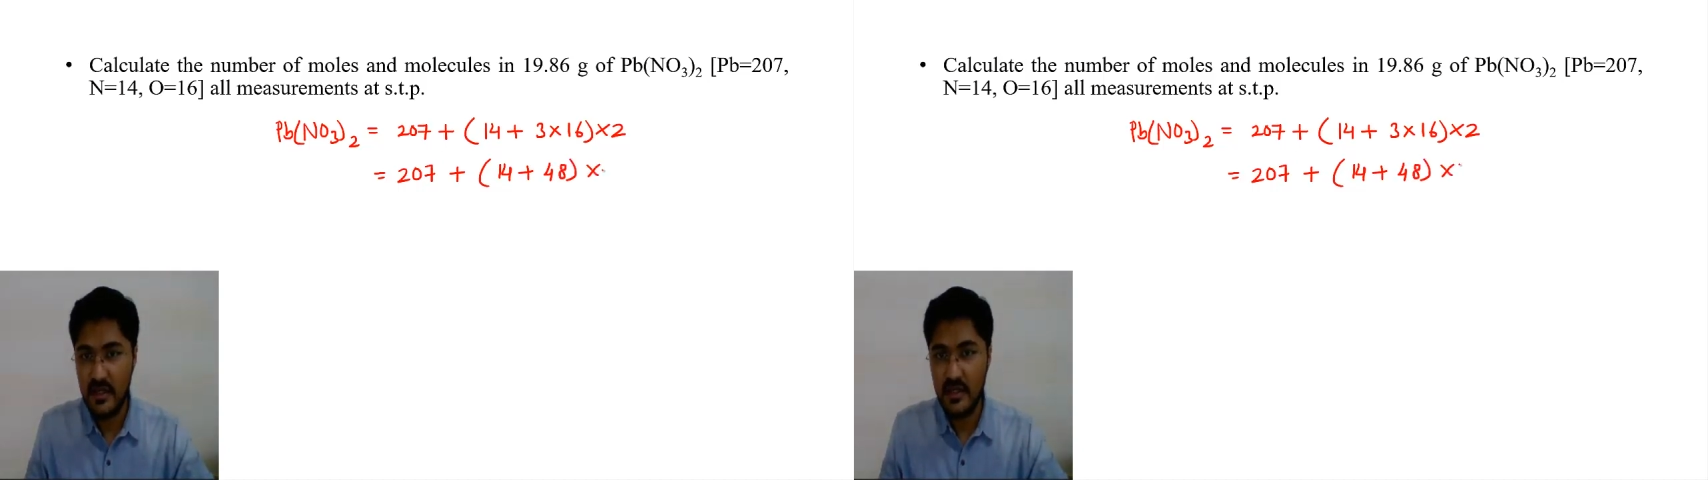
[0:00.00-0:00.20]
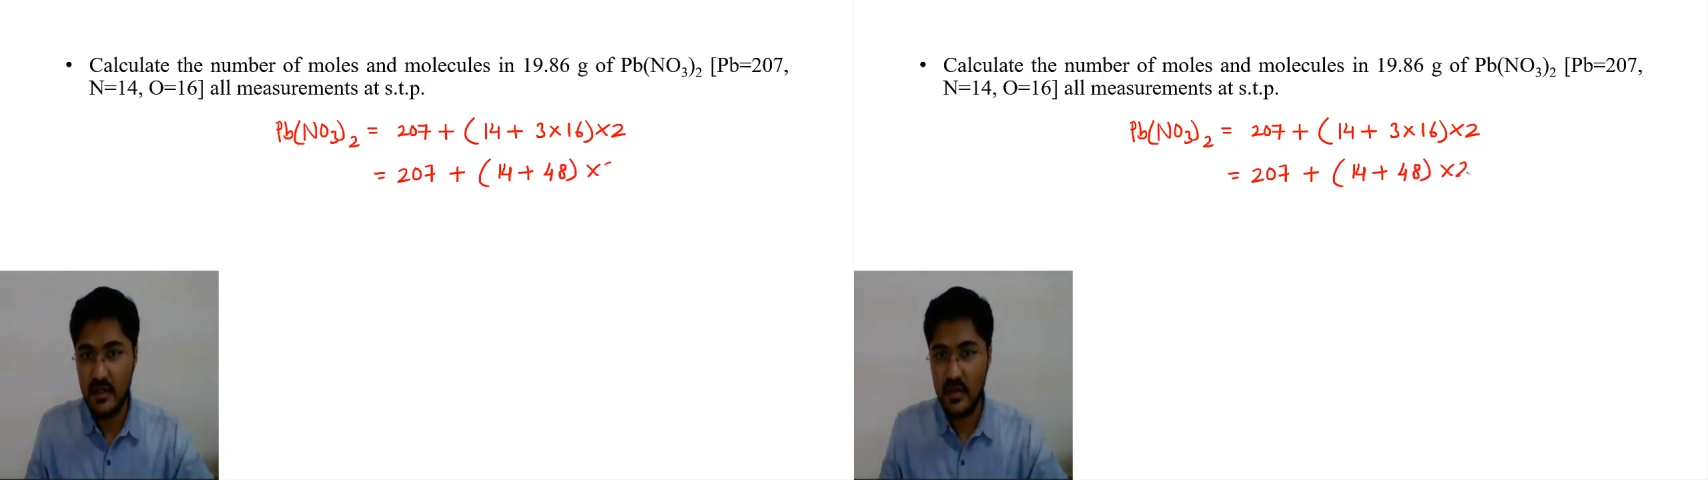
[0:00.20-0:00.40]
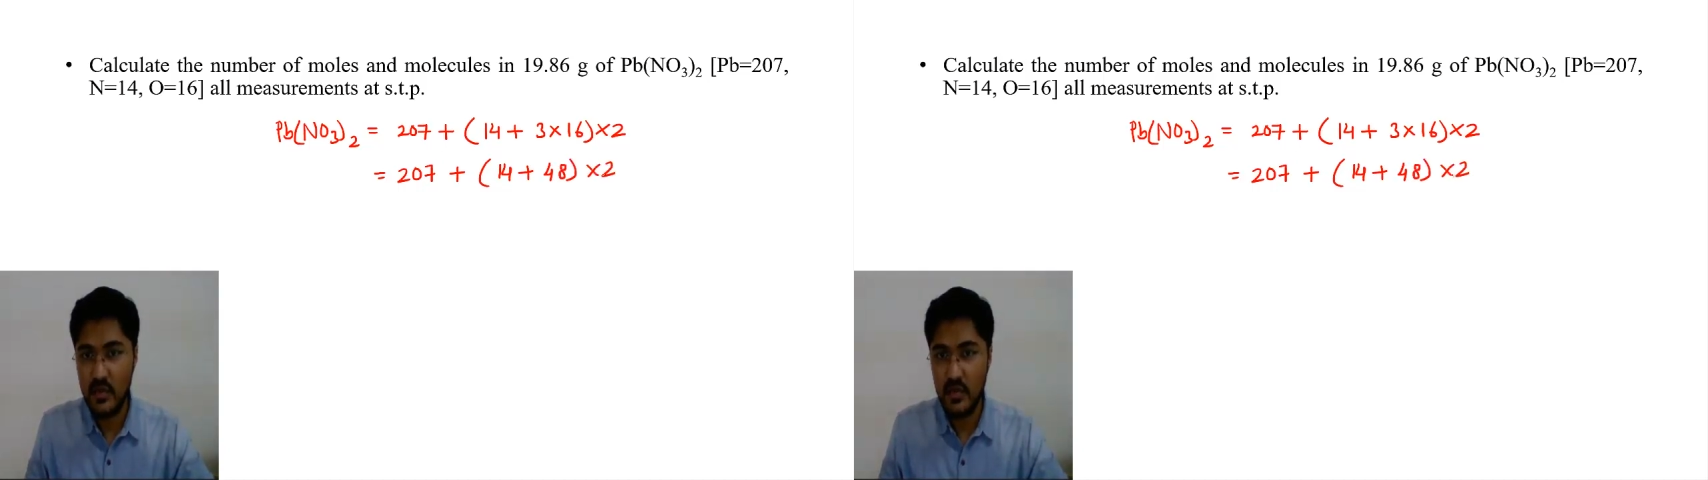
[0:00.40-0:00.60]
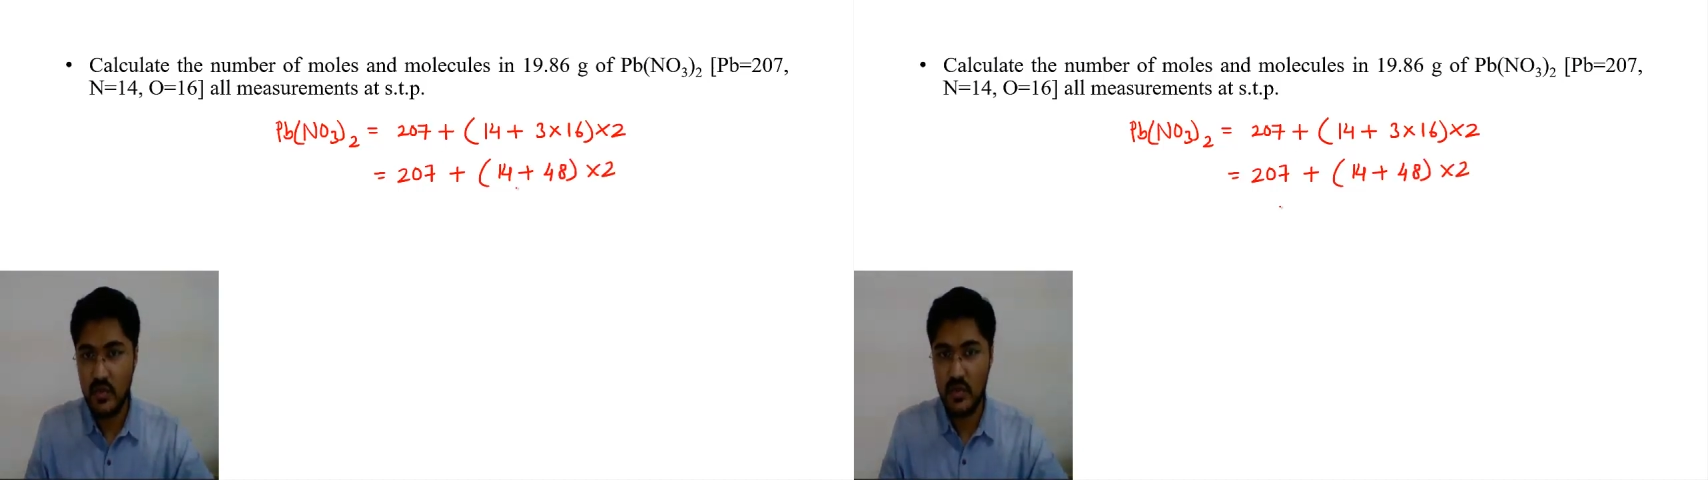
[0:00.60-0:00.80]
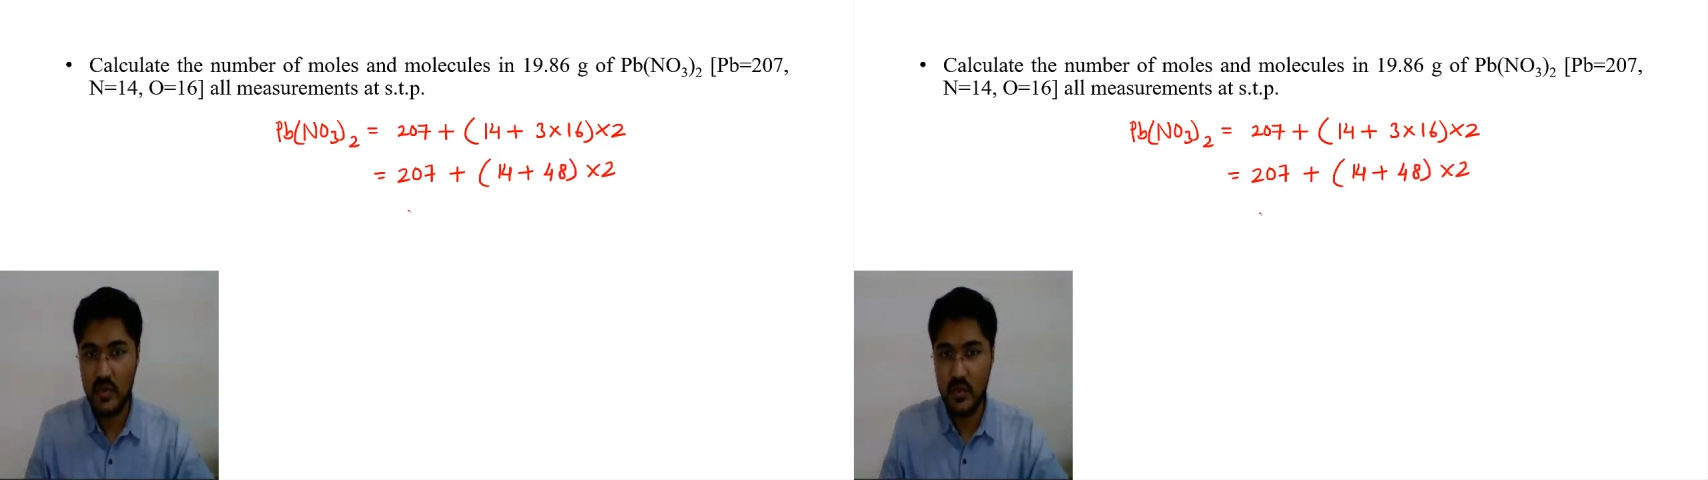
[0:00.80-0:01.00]

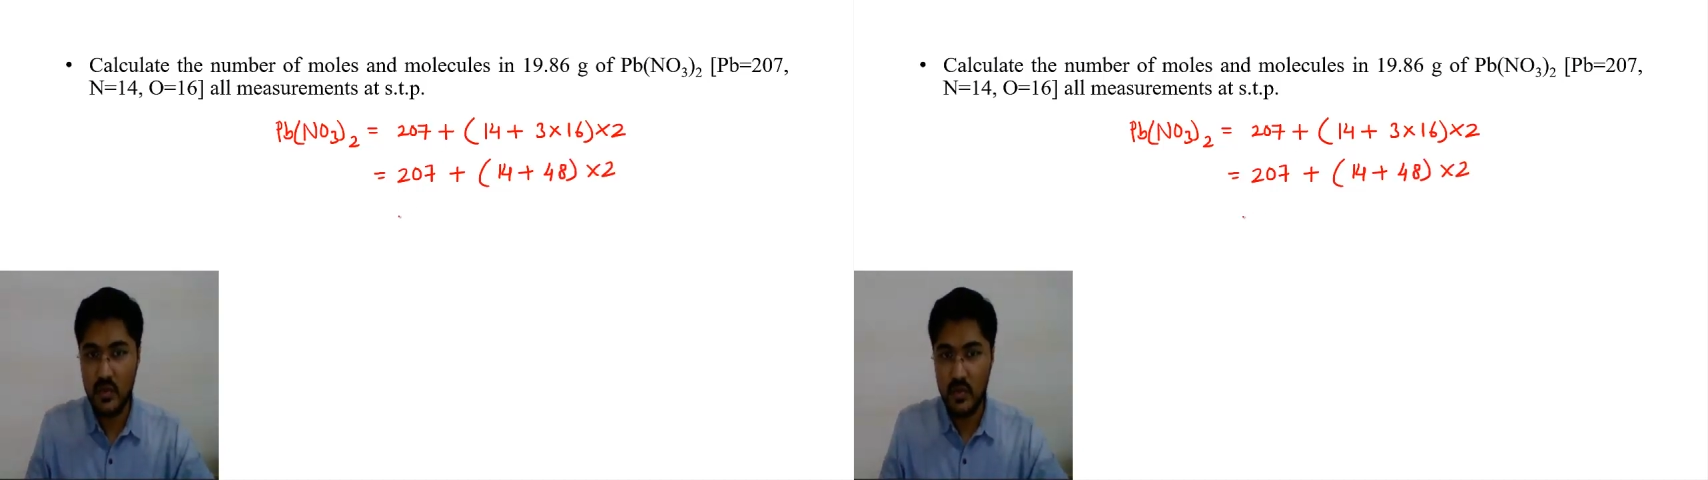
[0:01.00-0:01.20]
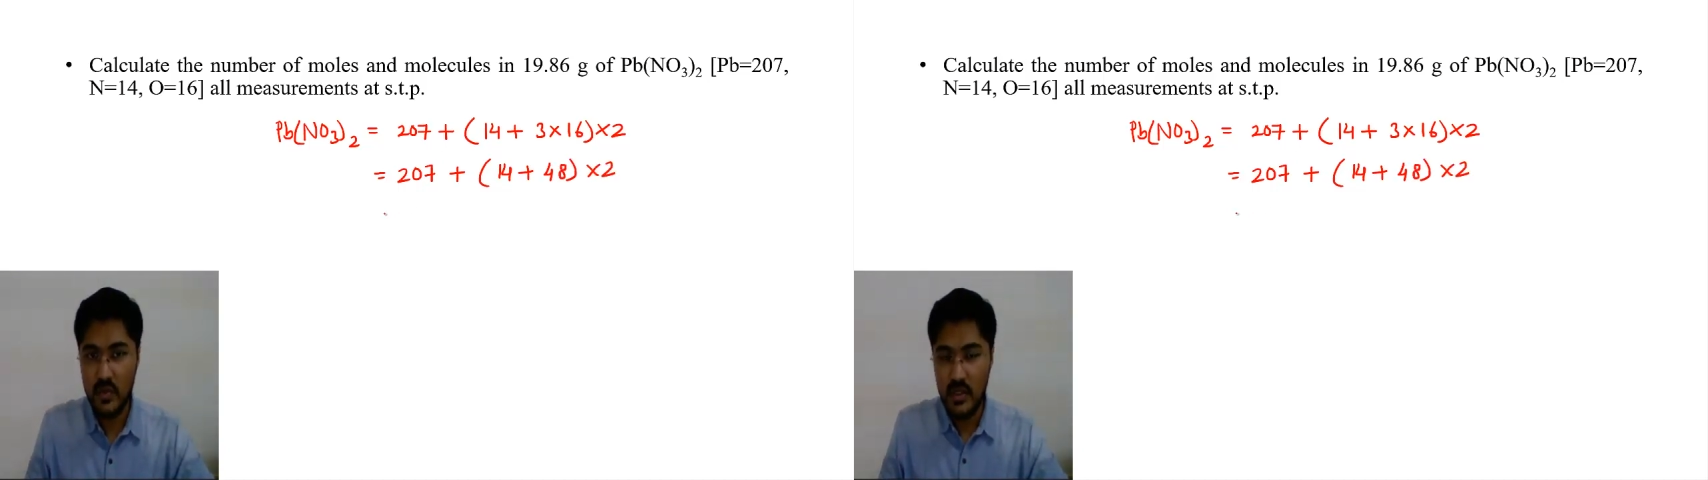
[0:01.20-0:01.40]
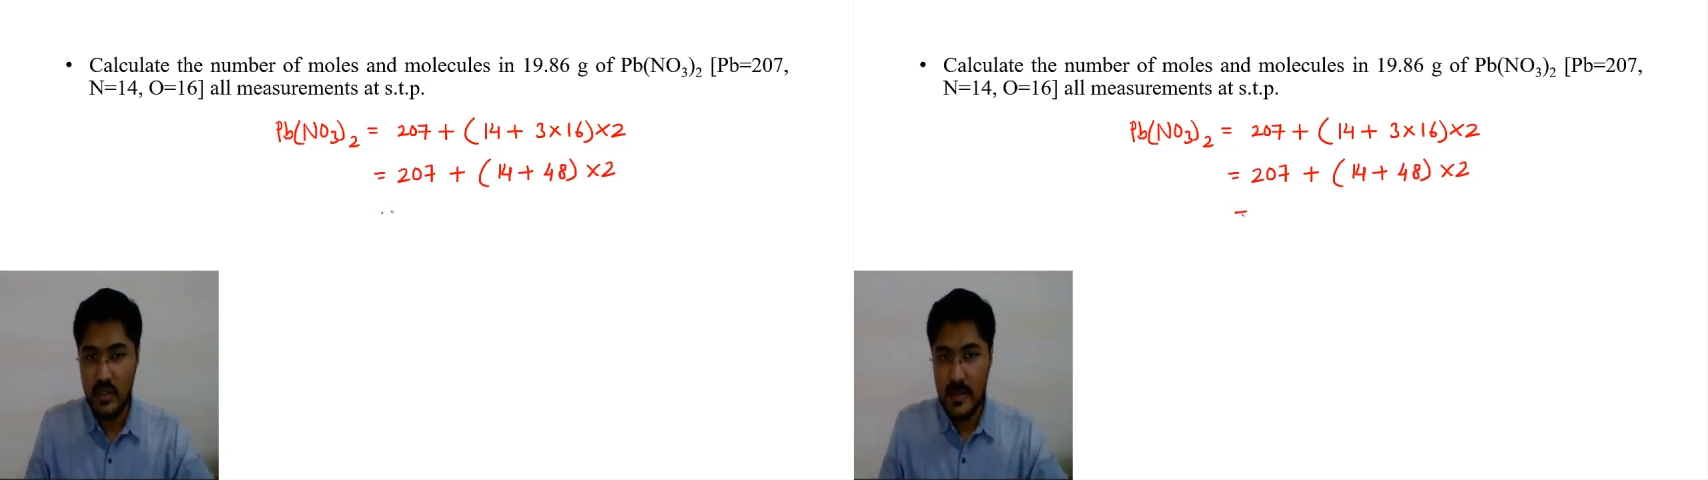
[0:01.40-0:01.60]
into 2.